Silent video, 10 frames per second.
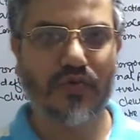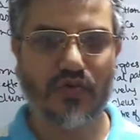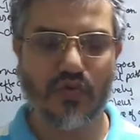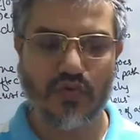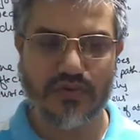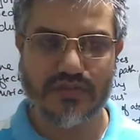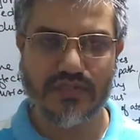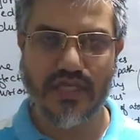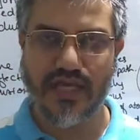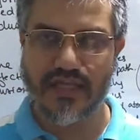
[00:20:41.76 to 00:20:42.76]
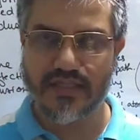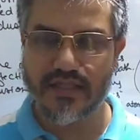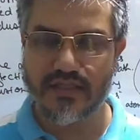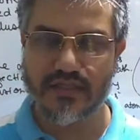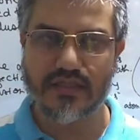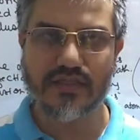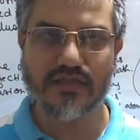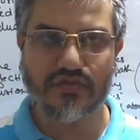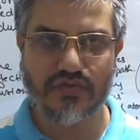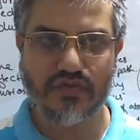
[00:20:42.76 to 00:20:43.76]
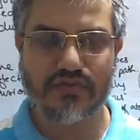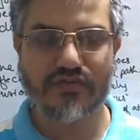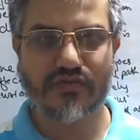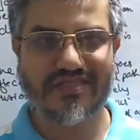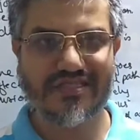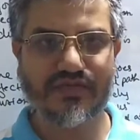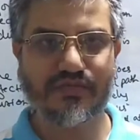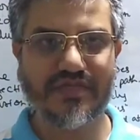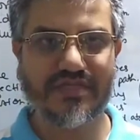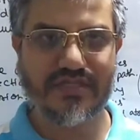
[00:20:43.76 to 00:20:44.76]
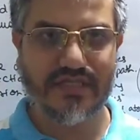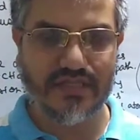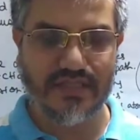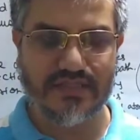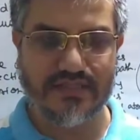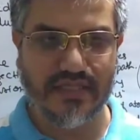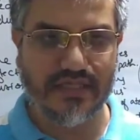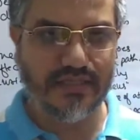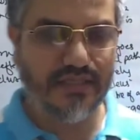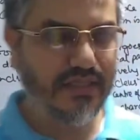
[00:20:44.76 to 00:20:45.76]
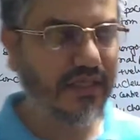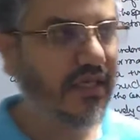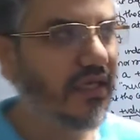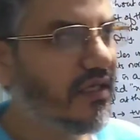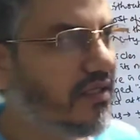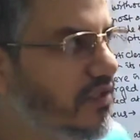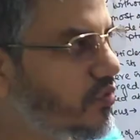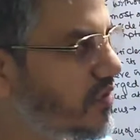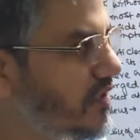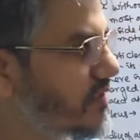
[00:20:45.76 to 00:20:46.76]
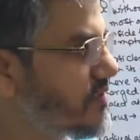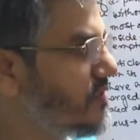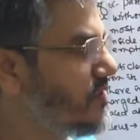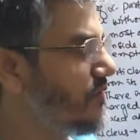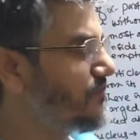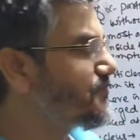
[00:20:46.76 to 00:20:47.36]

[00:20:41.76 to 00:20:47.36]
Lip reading: protons and the neutrons which is present inside the nucleus.